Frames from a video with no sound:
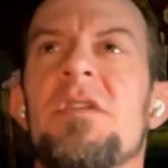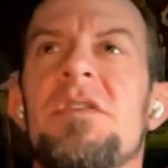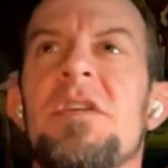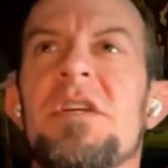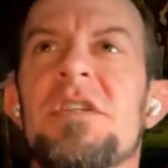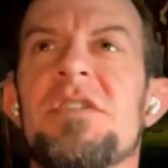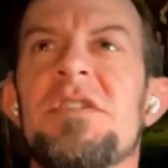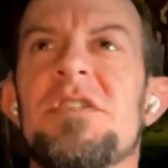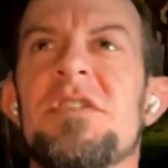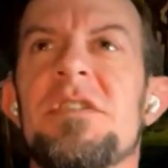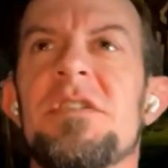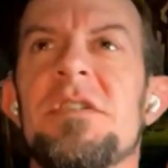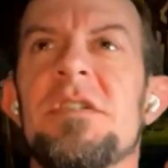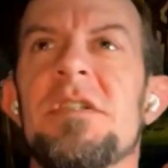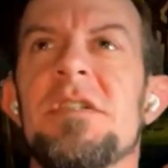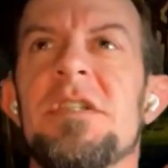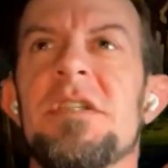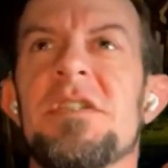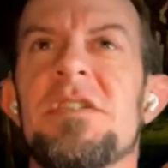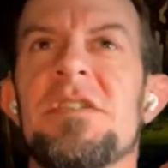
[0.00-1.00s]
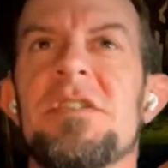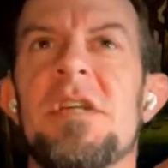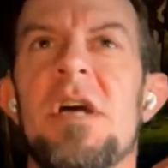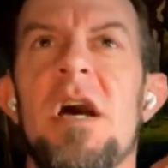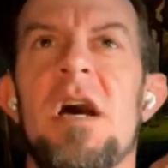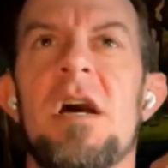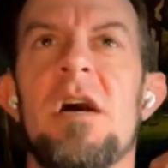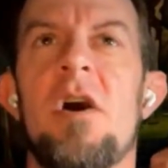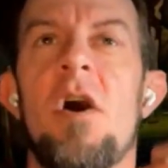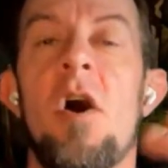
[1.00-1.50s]
this this
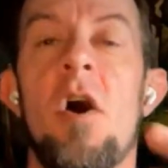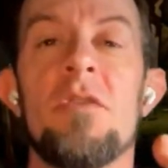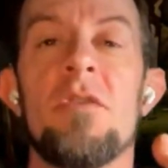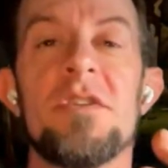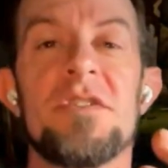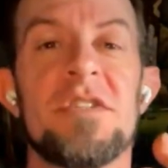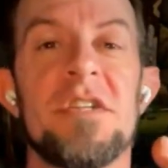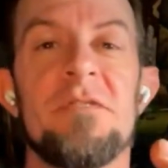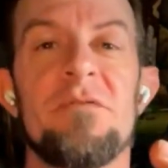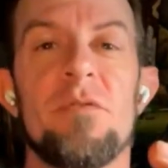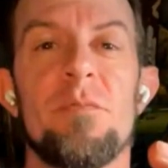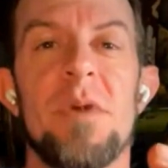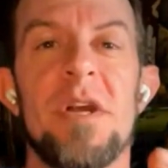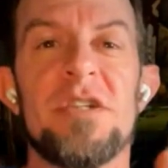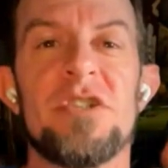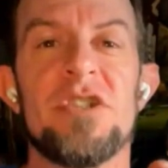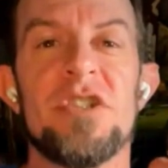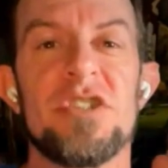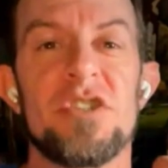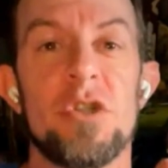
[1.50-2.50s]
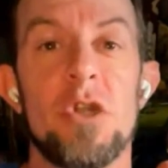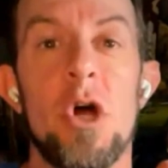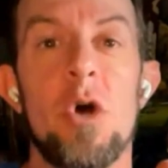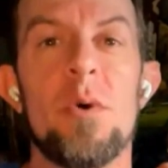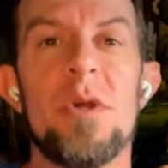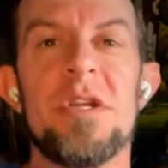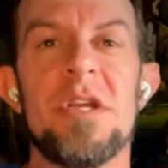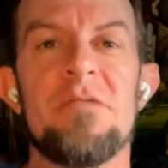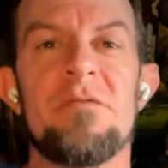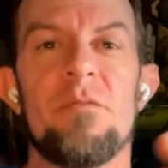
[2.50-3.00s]
uh, all this information, this
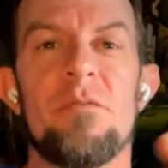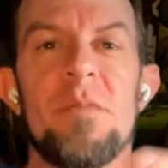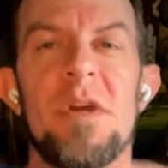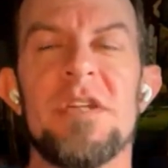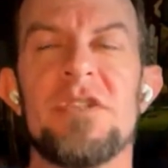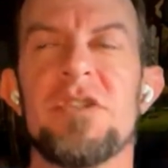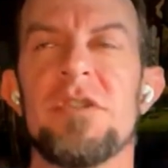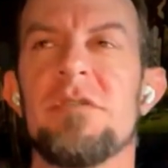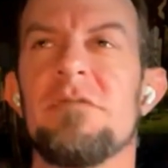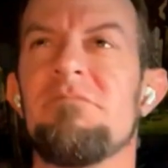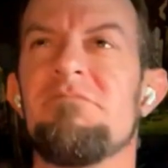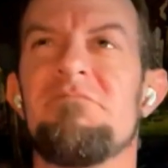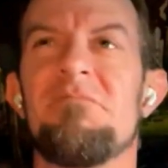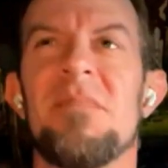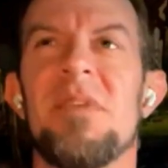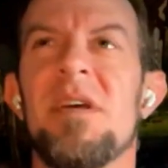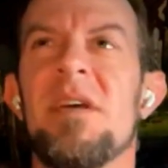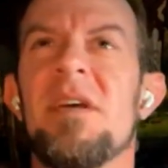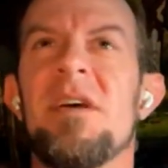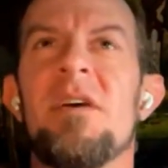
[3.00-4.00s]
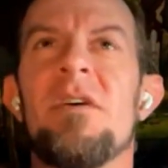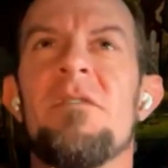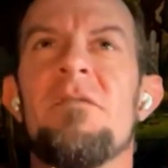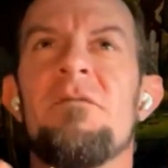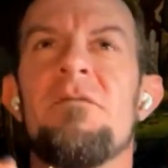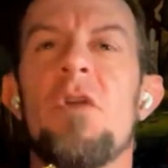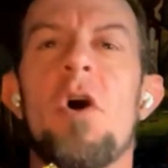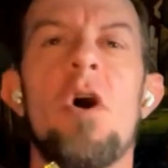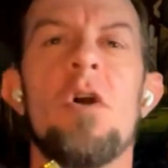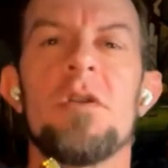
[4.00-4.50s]
low end information,
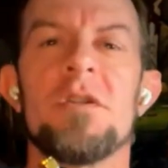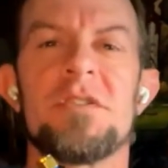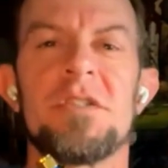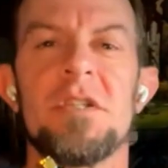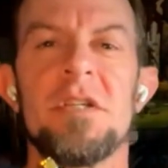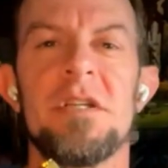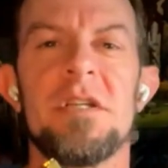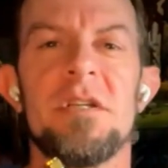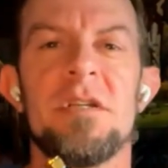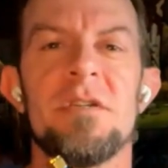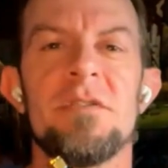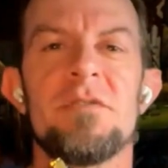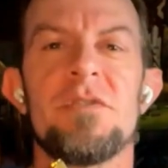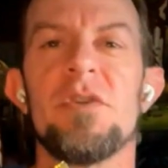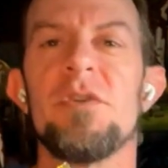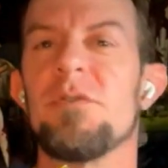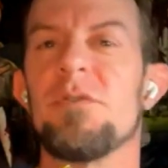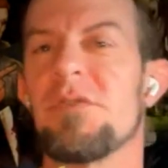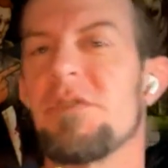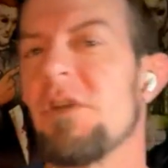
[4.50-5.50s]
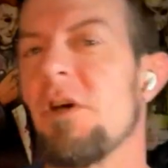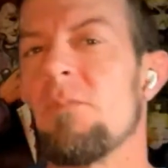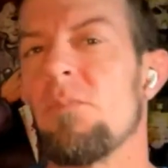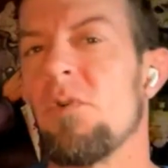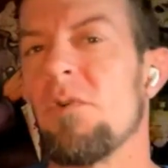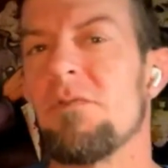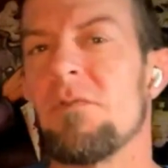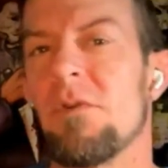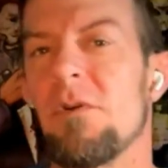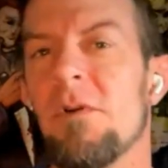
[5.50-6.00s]
flawlessly to your
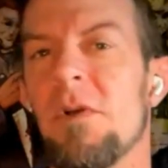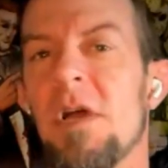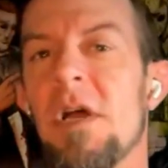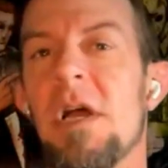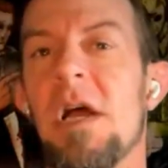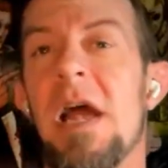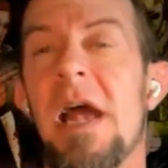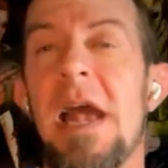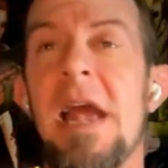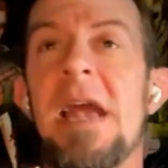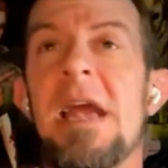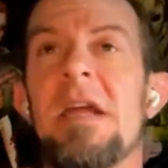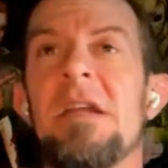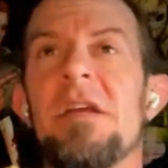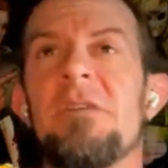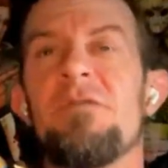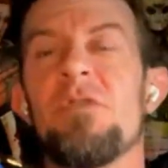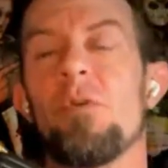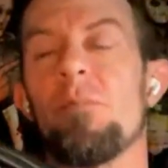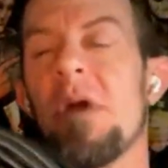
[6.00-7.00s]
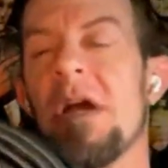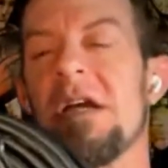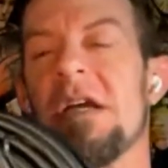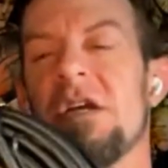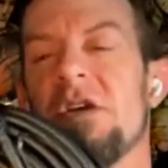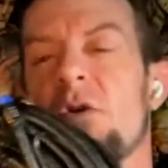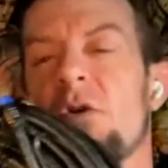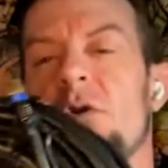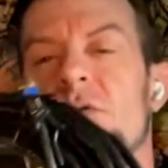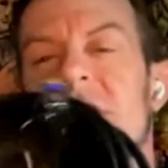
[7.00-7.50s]
subwoofer. And if you're
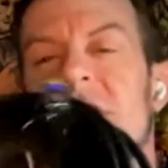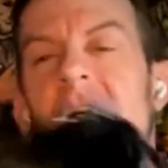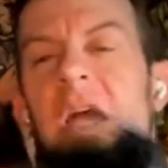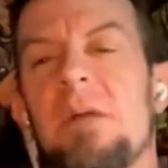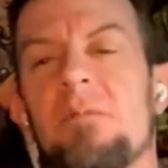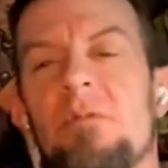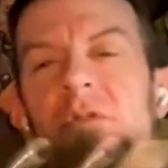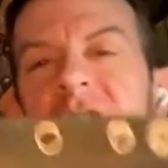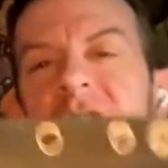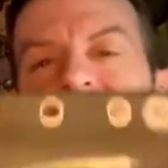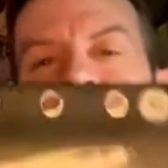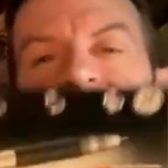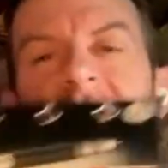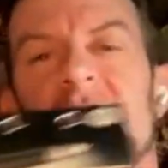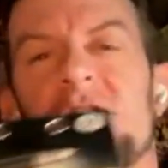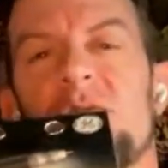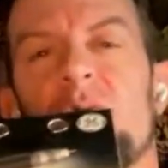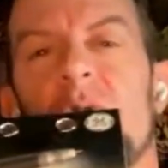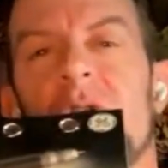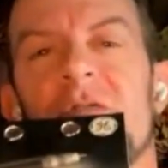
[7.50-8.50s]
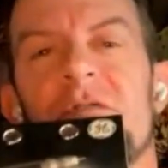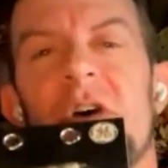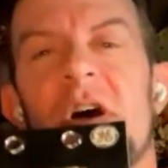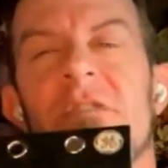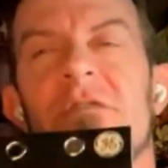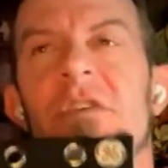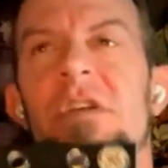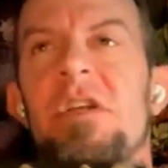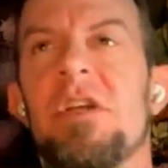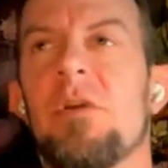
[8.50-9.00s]
making your own cable, this is just
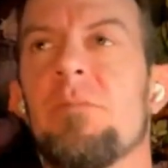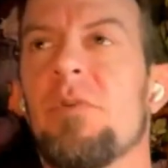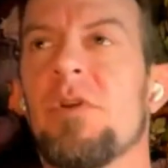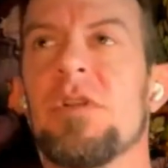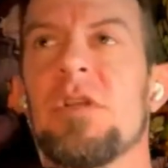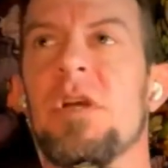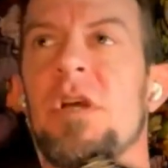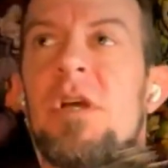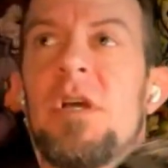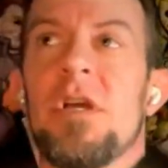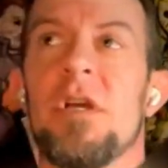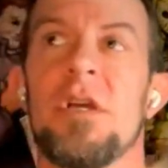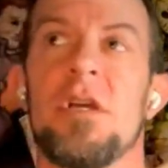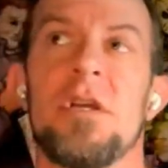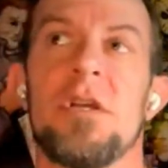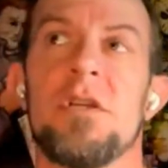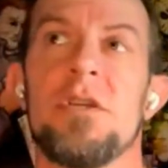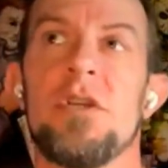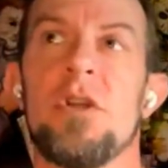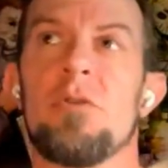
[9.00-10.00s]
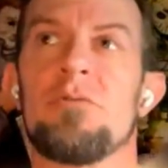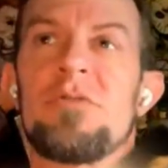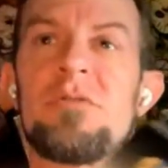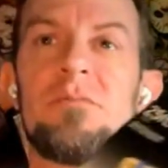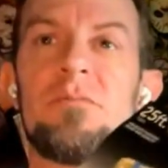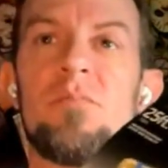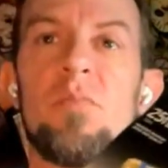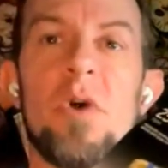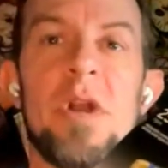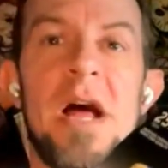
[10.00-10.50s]
25 feet here, but you know
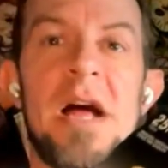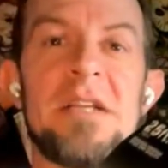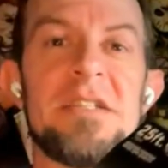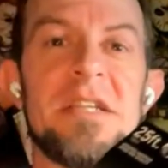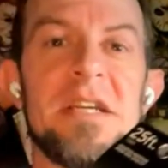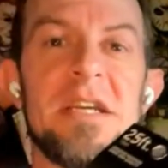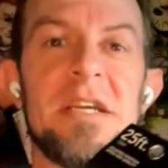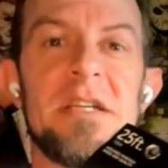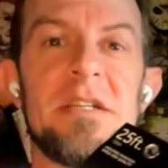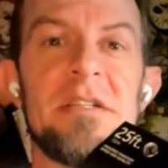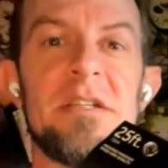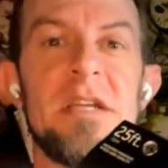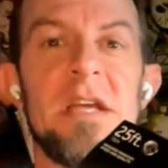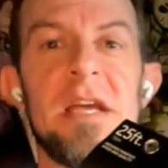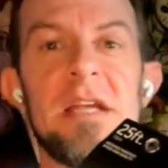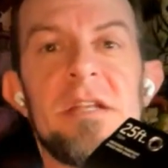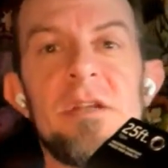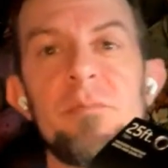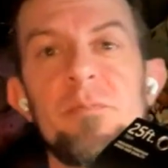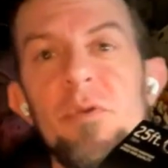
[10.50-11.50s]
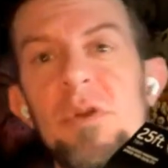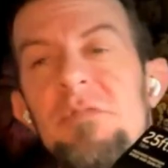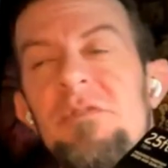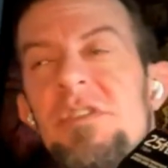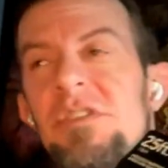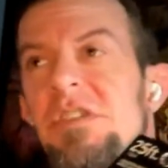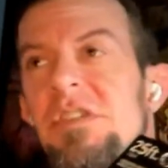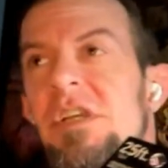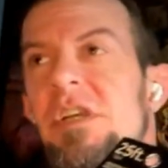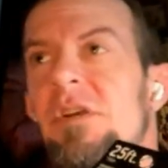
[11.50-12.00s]
what i did in the
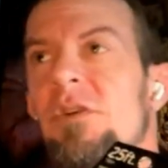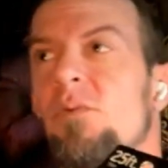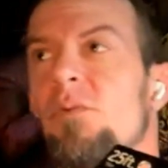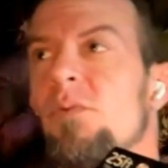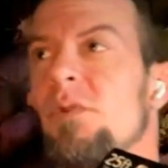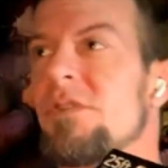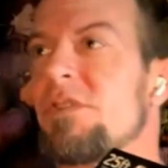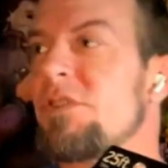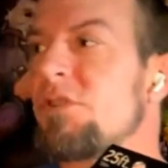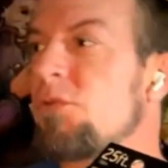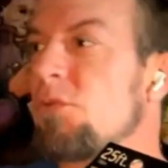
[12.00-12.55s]
previous theater was